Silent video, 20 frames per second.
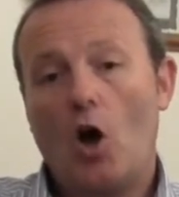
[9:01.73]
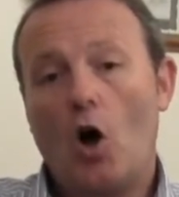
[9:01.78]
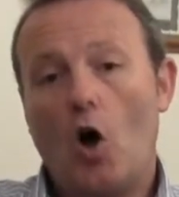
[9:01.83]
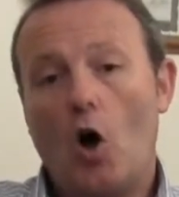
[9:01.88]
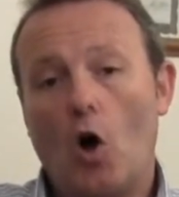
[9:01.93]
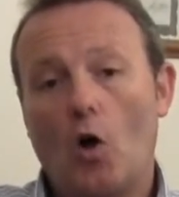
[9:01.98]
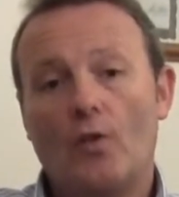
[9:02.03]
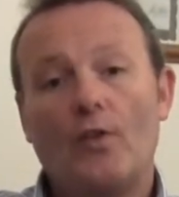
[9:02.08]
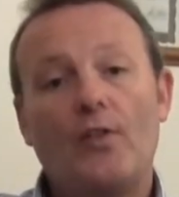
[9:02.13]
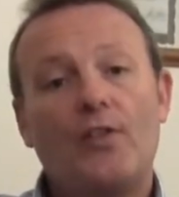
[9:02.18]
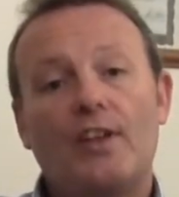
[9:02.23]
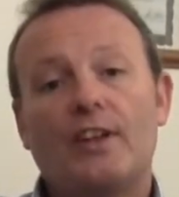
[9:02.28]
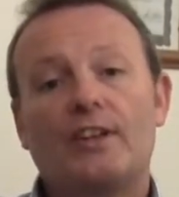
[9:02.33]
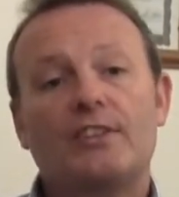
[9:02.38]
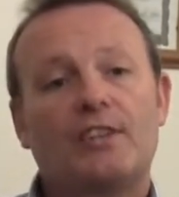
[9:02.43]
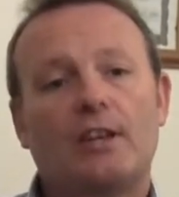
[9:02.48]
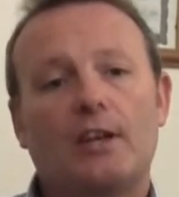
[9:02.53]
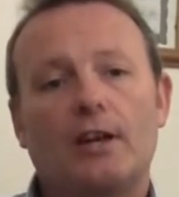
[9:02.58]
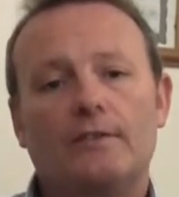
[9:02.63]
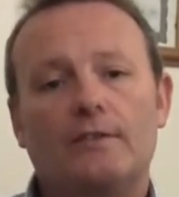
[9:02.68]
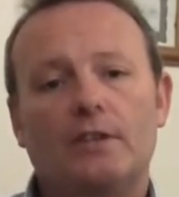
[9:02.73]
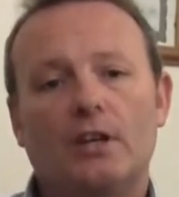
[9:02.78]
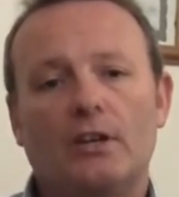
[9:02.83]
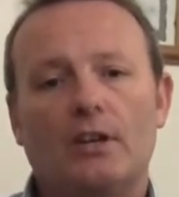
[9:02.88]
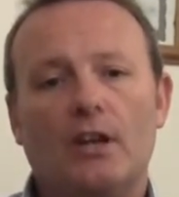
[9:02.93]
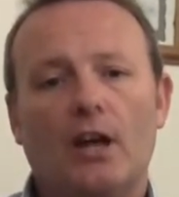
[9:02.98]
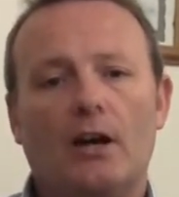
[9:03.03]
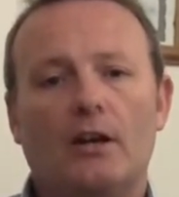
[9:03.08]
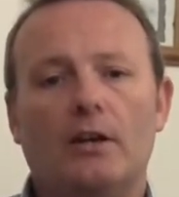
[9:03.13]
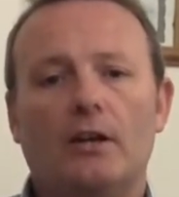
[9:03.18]
all the things that I've
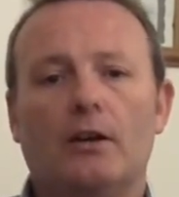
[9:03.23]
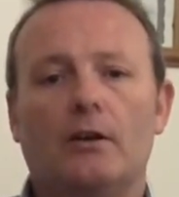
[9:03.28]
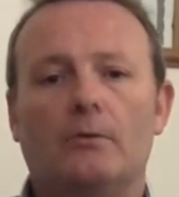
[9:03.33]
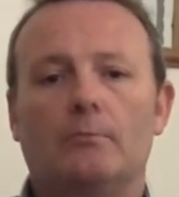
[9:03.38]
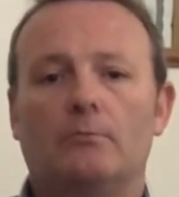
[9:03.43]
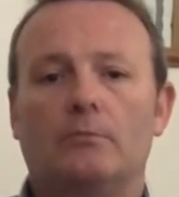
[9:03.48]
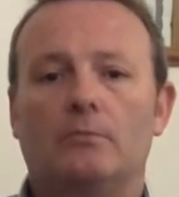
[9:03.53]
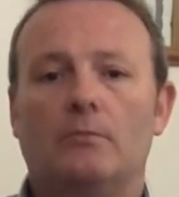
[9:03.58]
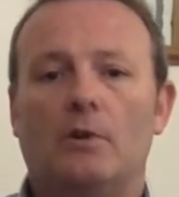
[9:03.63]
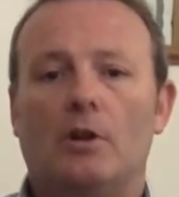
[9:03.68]
done I am